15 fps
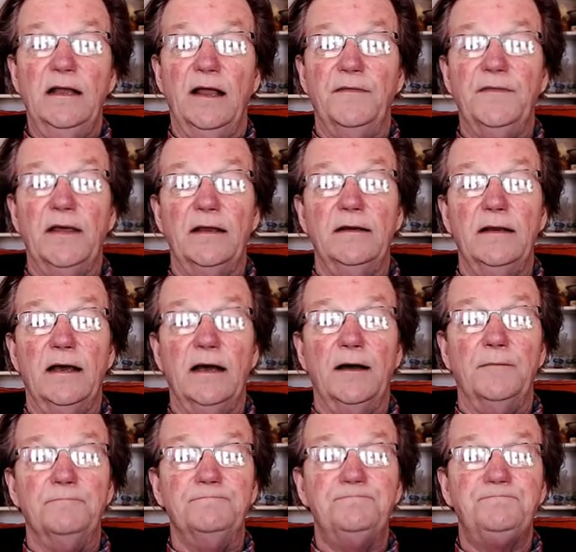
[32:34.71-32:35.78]
And
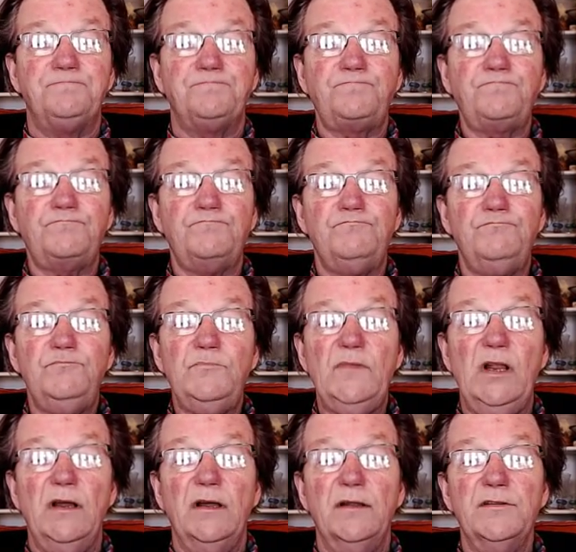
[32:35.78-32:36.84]
then
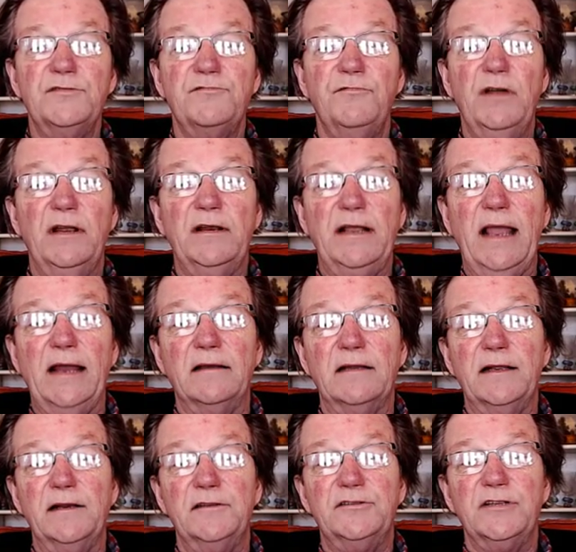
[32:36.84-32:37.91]
there's again
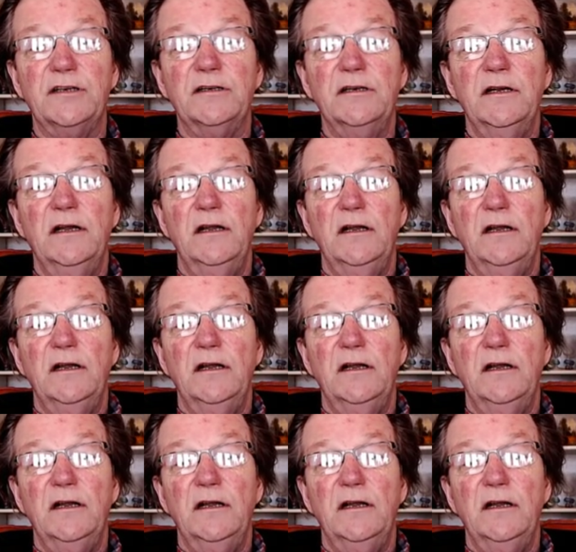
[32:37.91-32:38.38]
literature